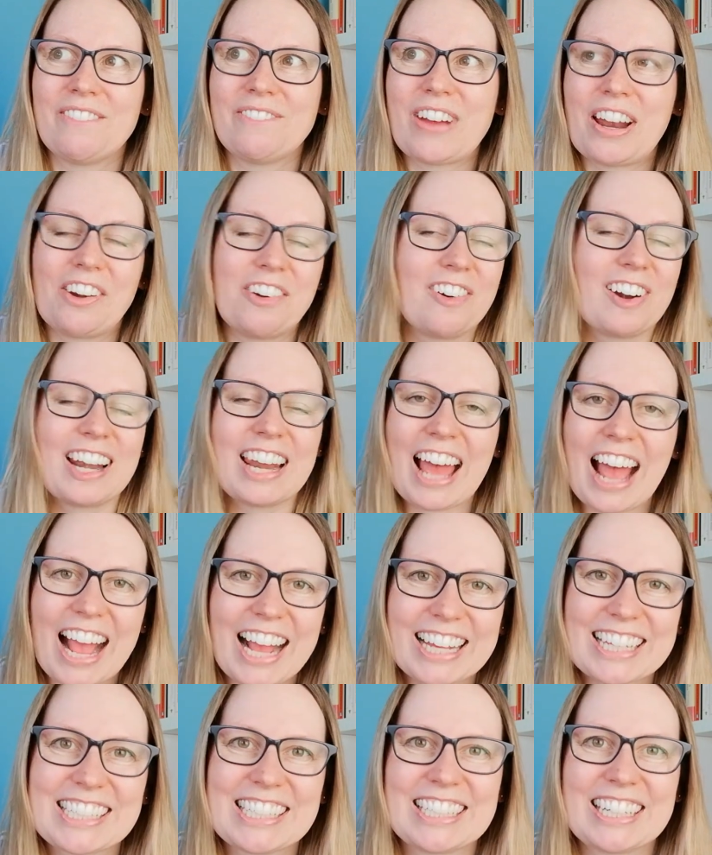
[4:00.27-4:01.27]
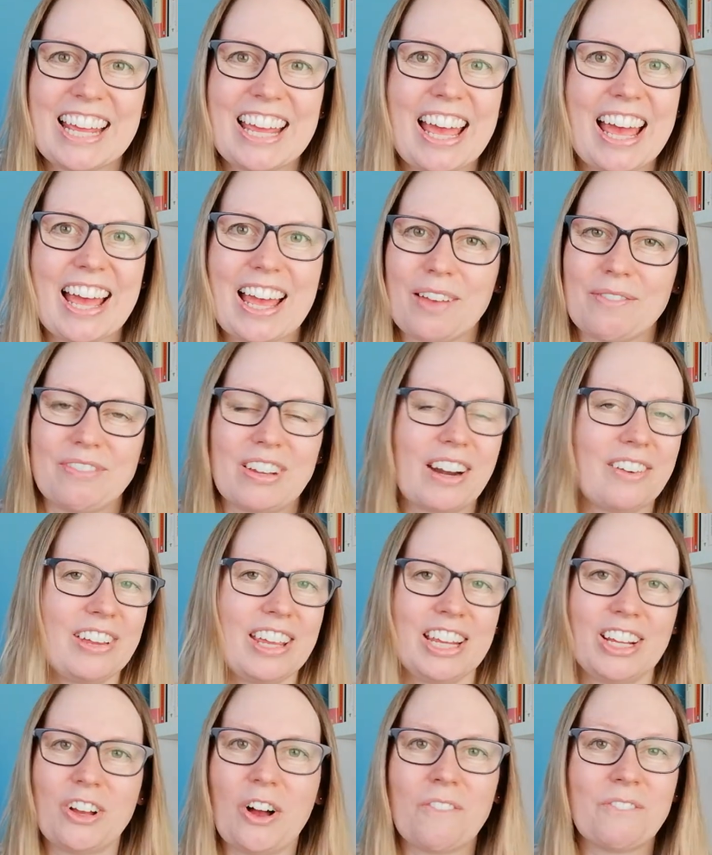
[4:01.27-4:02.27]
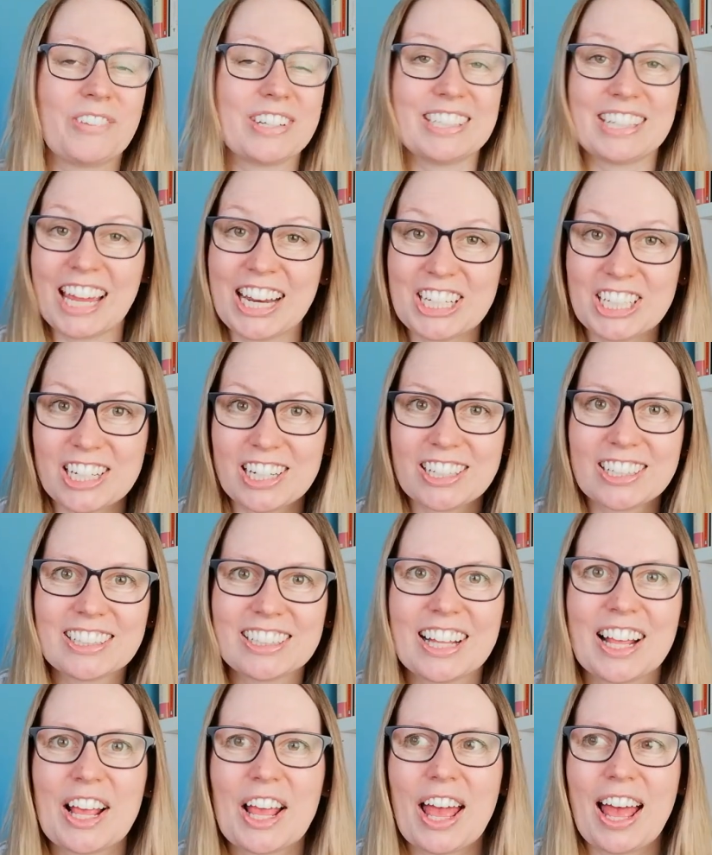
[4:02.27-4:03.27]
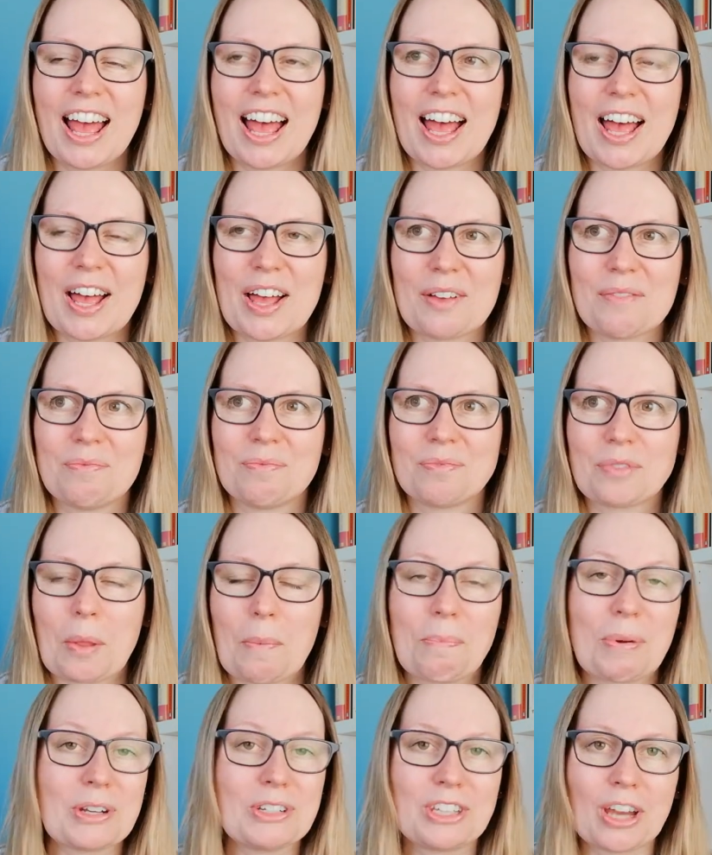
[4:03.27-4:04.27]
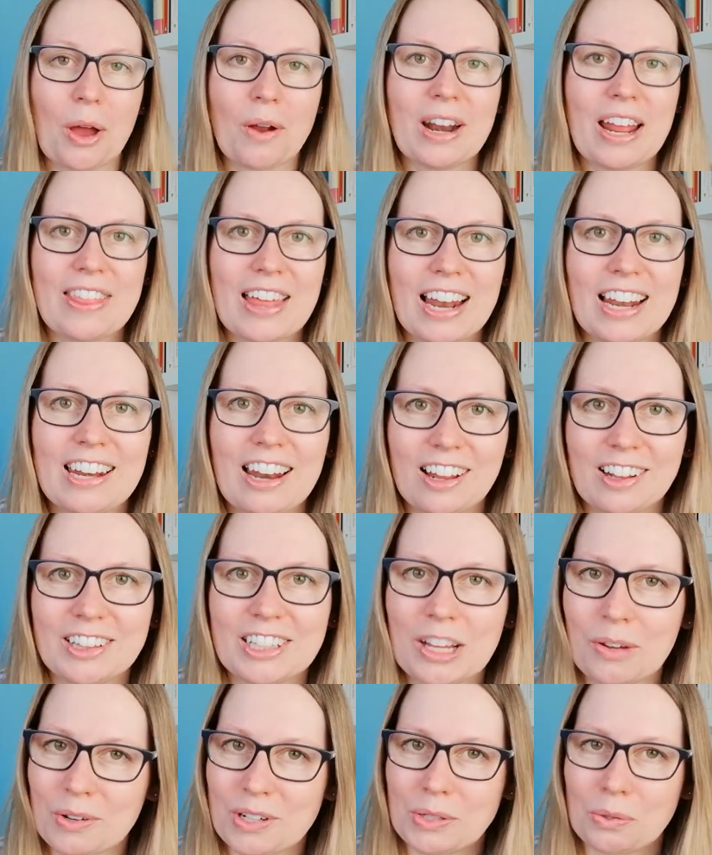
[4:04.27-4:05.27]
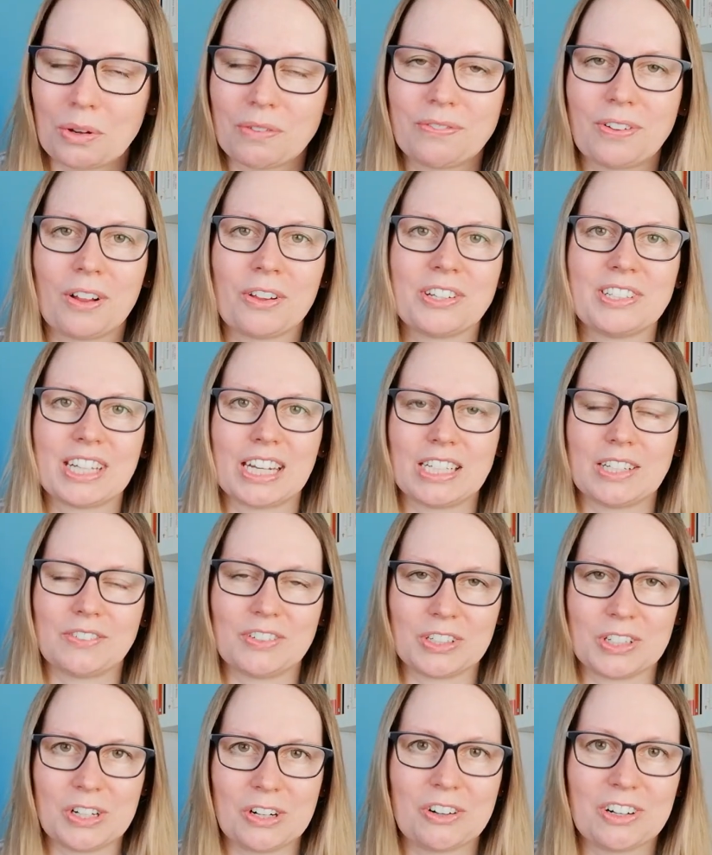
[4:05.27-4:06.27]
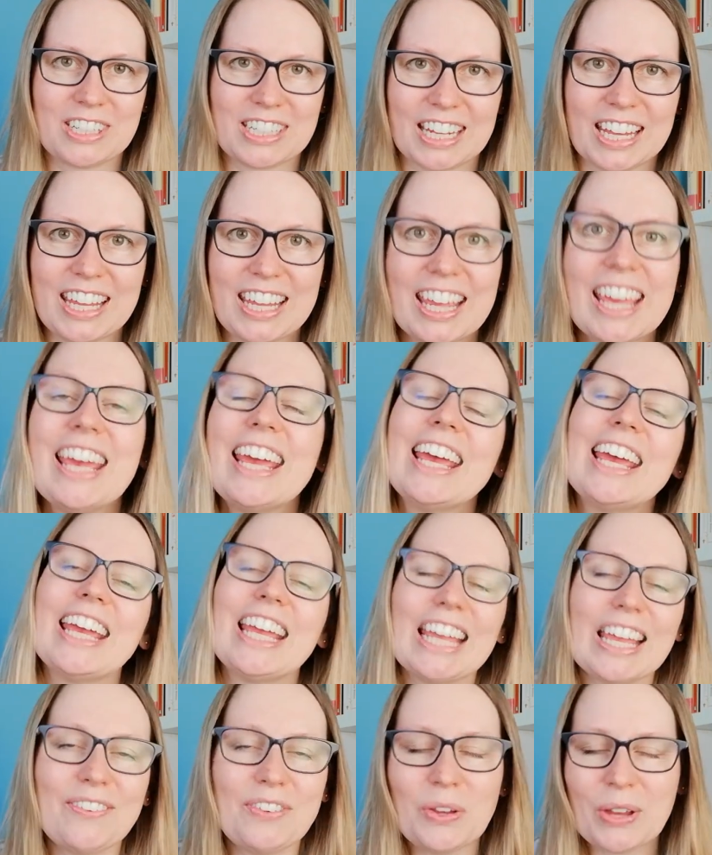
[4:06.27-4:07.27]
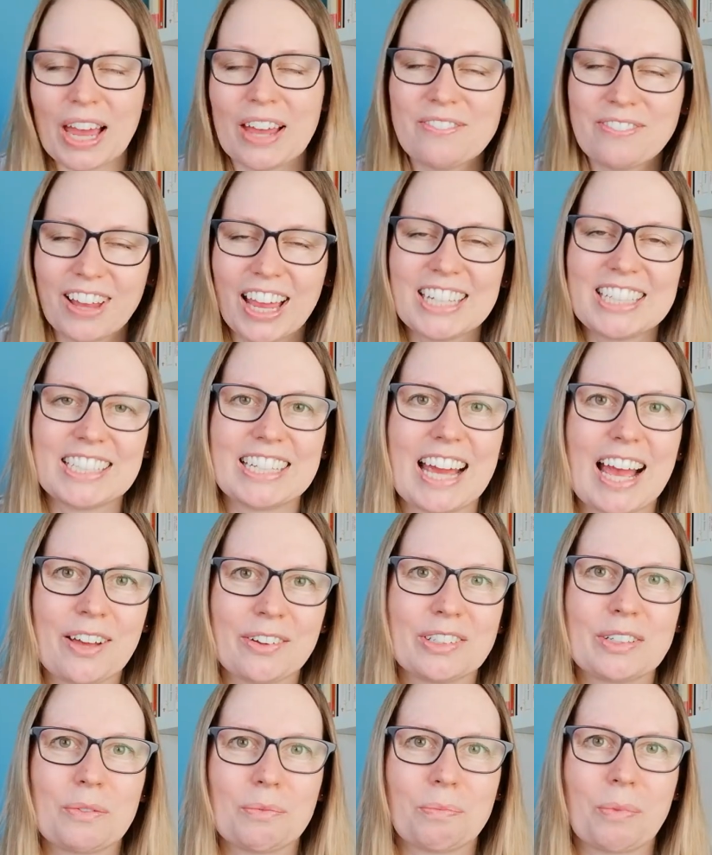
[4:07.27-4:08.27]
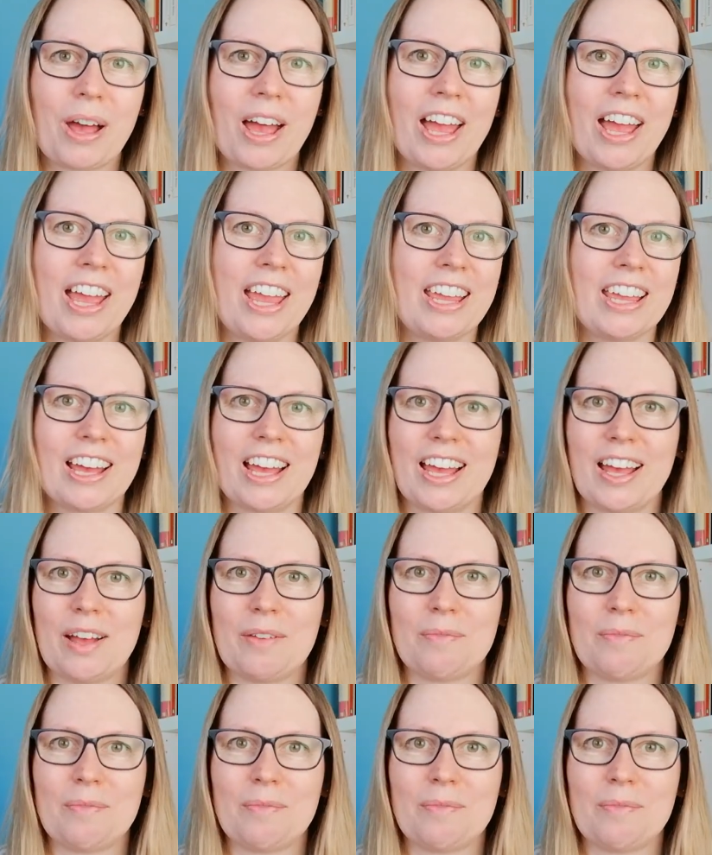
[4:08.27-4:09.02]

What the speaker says: very relaxed and very conversational, but don't let that lull you into a false sense of security. If you get invited out by